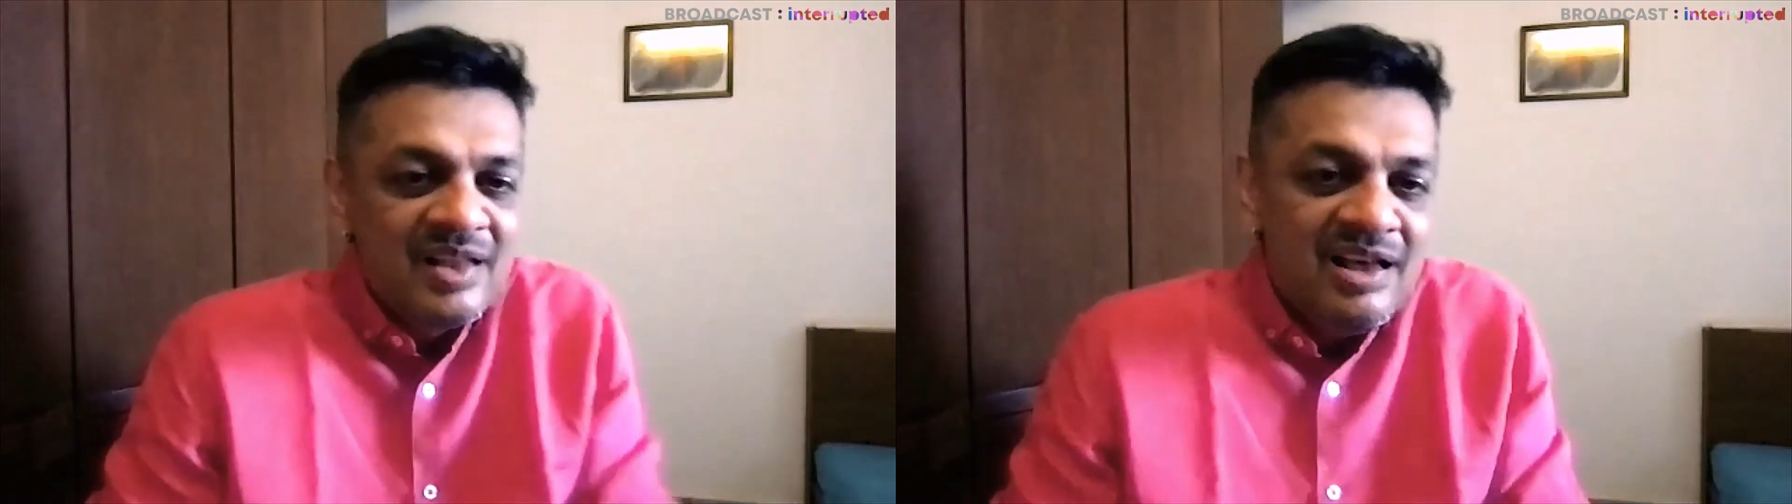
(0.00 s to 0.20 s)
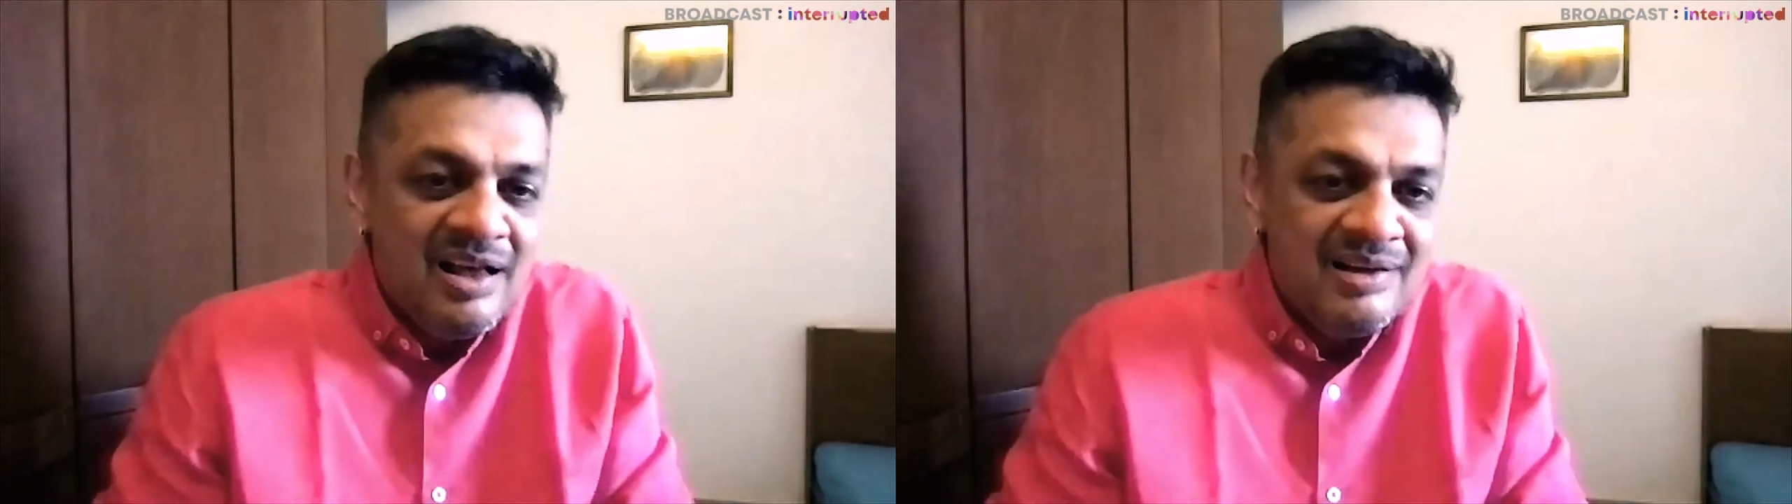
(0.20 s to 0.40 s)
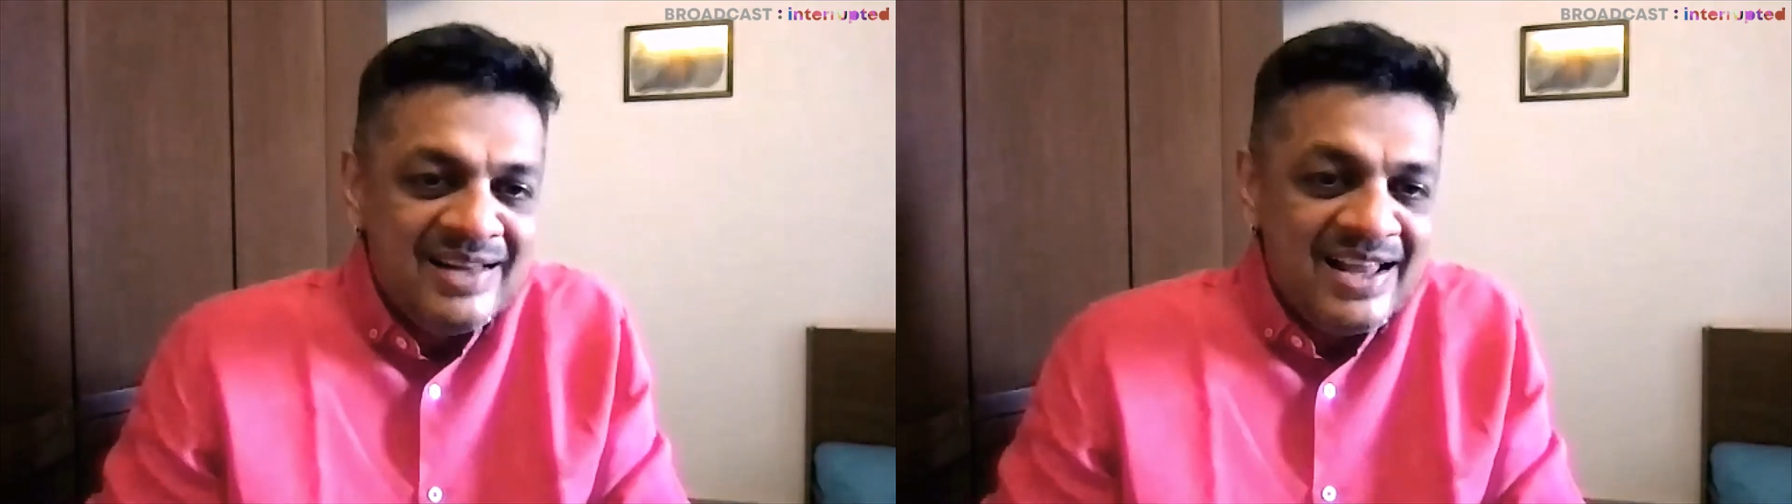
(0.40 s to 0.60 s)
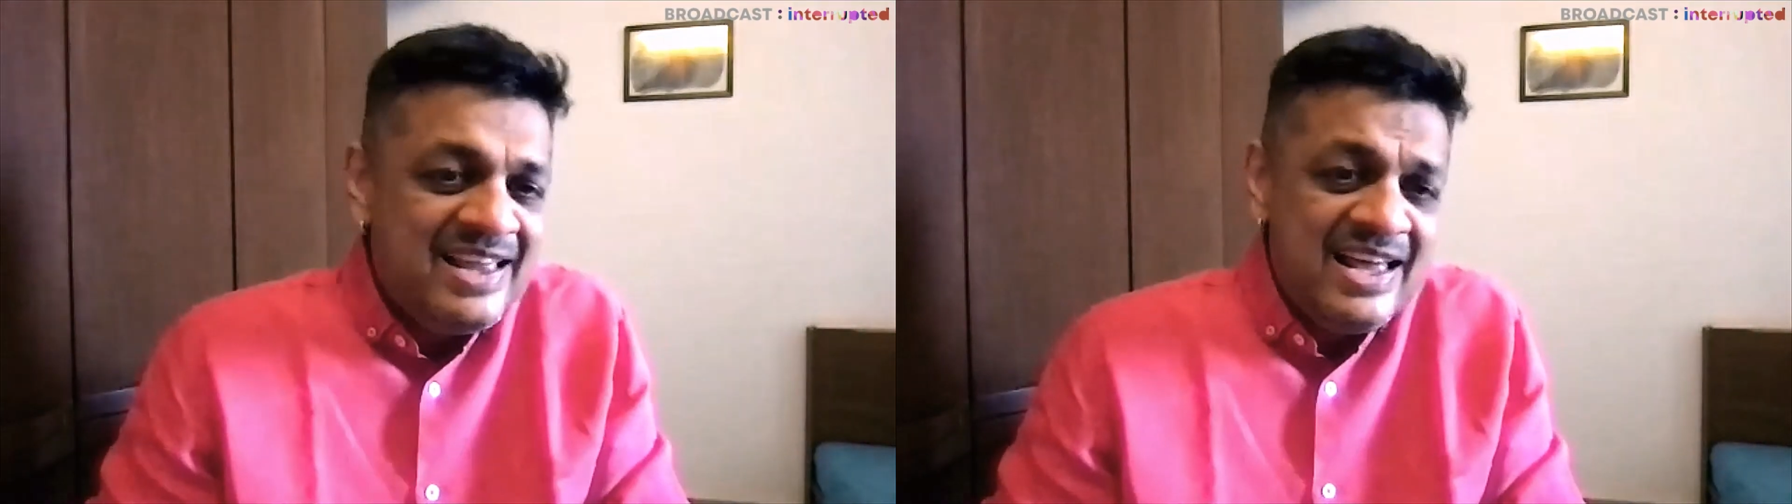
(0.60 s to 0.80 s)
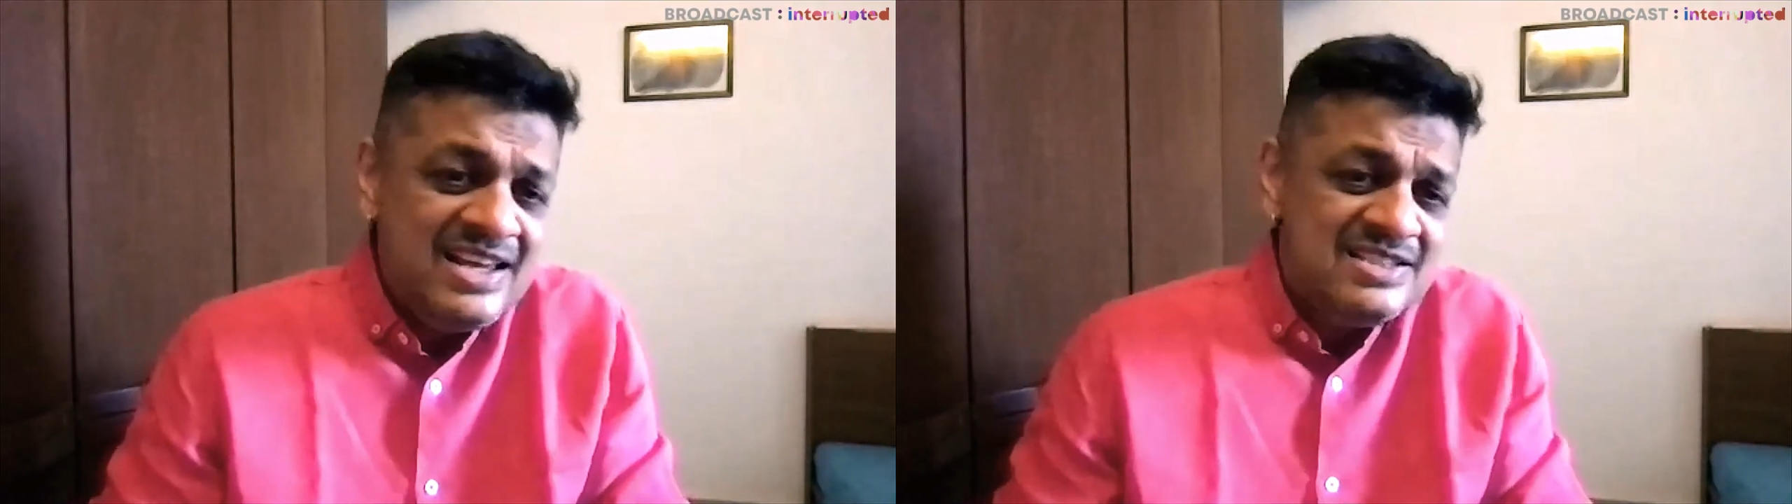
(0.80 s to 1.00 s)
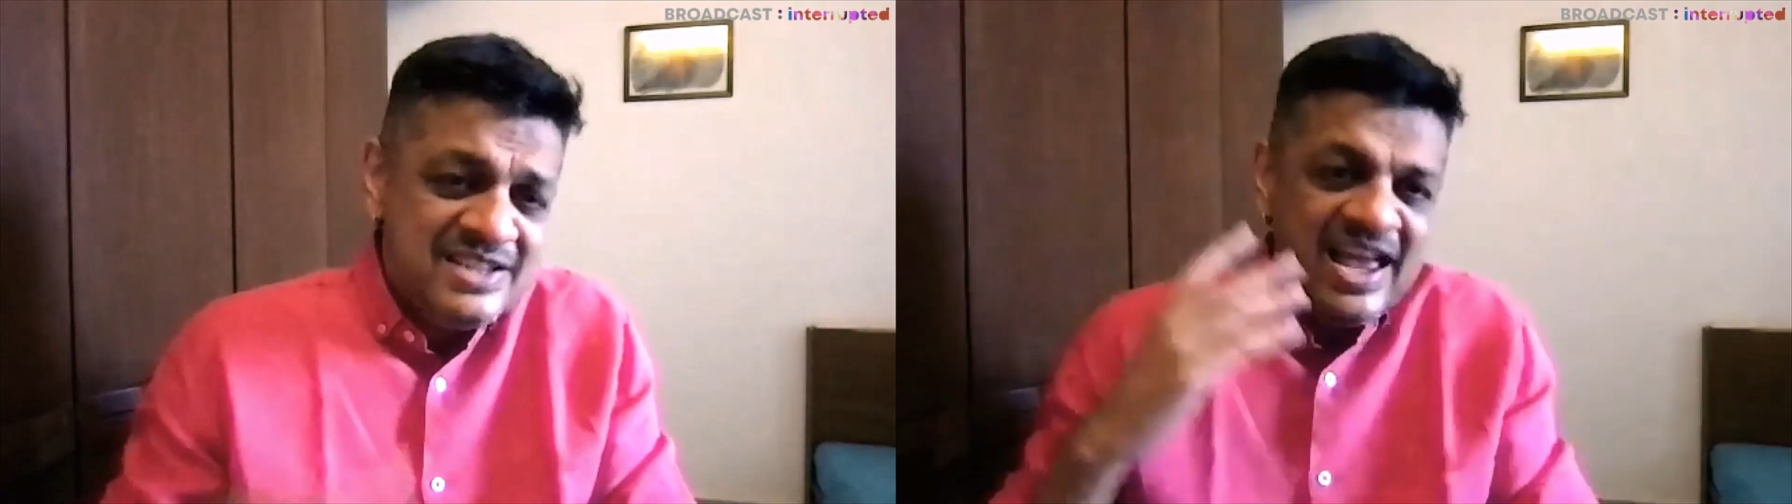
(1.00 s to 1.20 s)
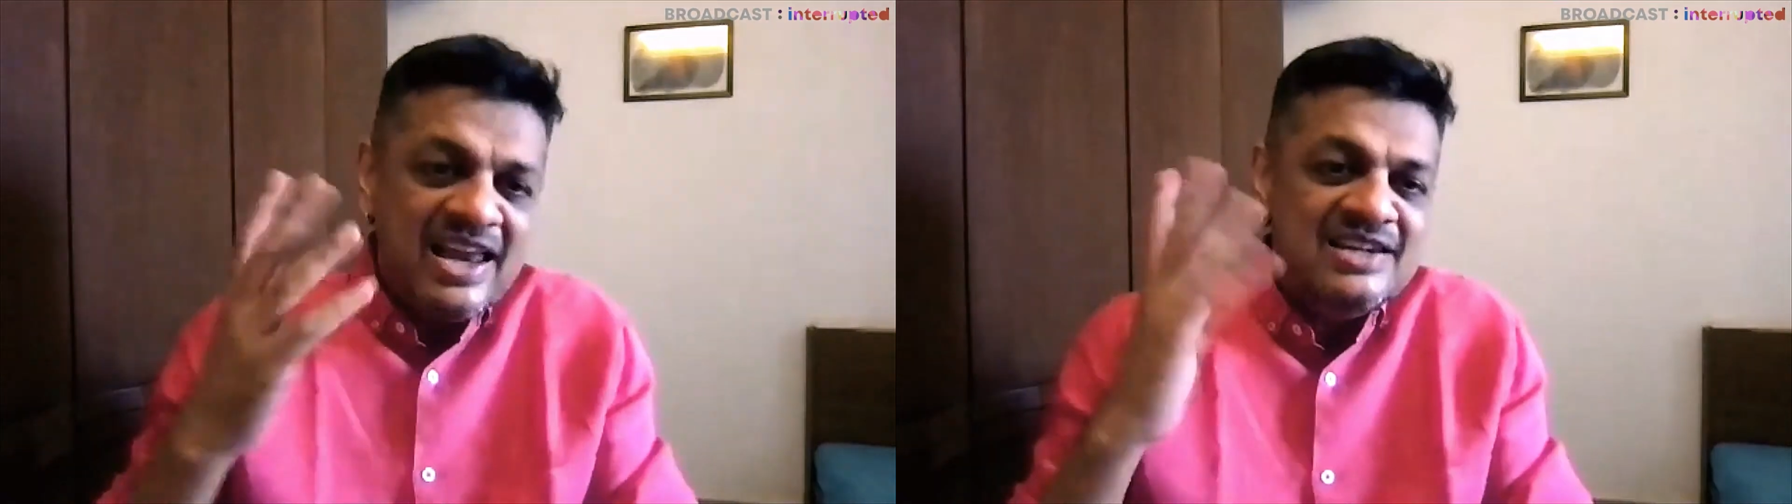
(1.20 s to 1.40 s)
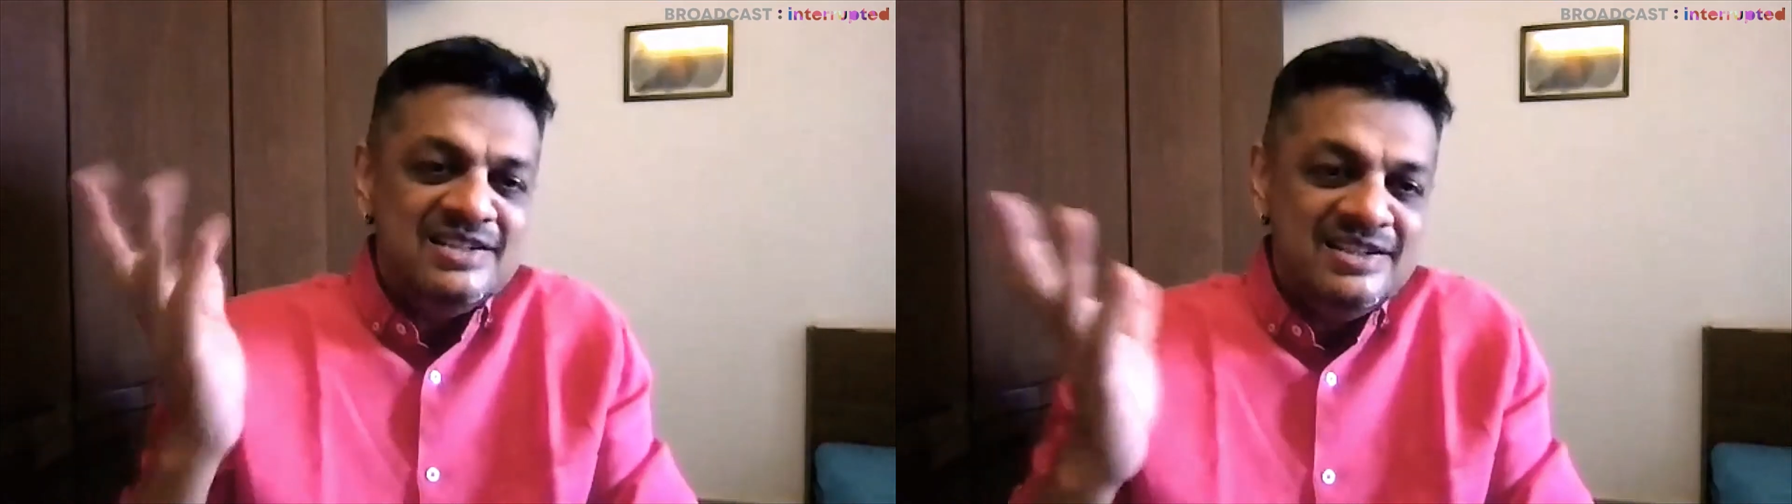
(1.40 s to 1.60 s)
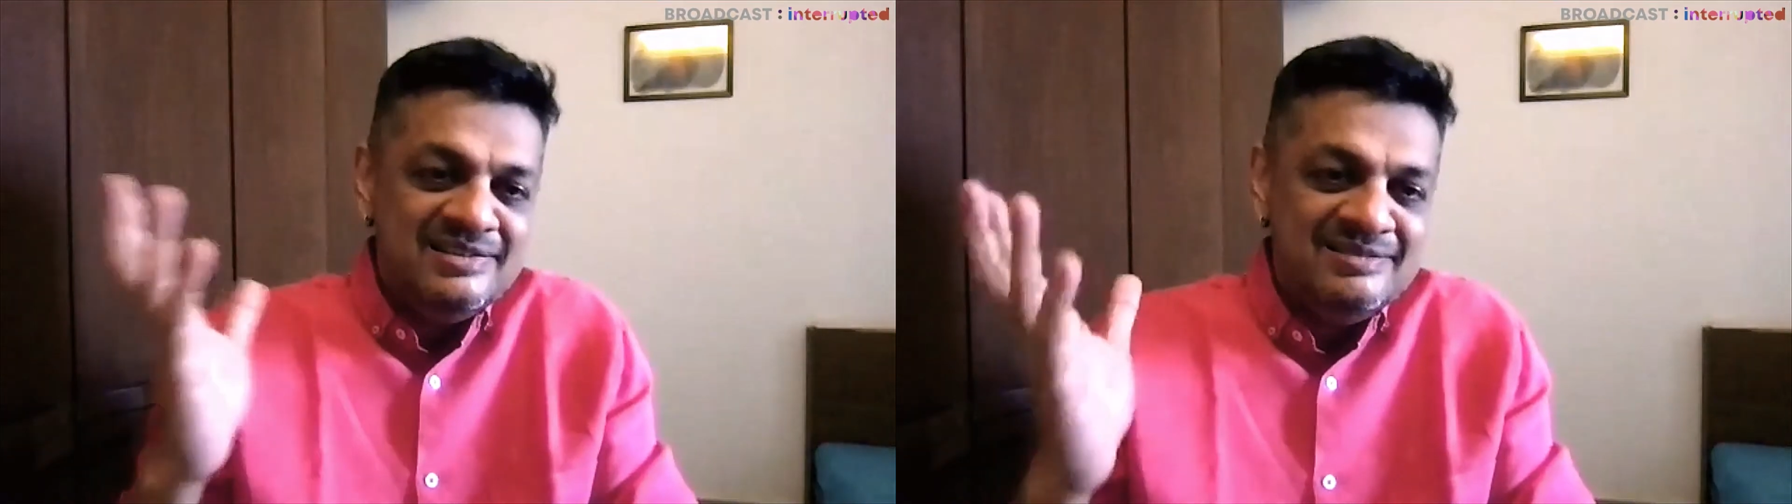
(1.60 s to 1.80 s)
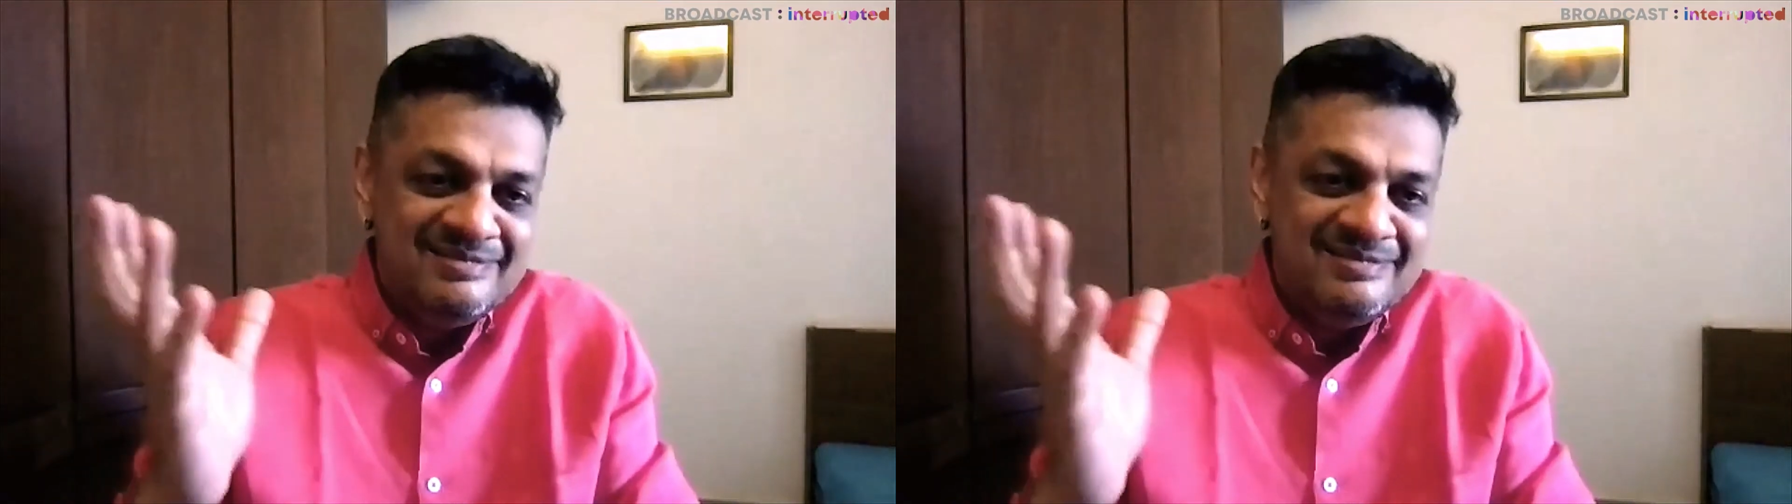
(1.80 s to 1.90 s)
that there is reality.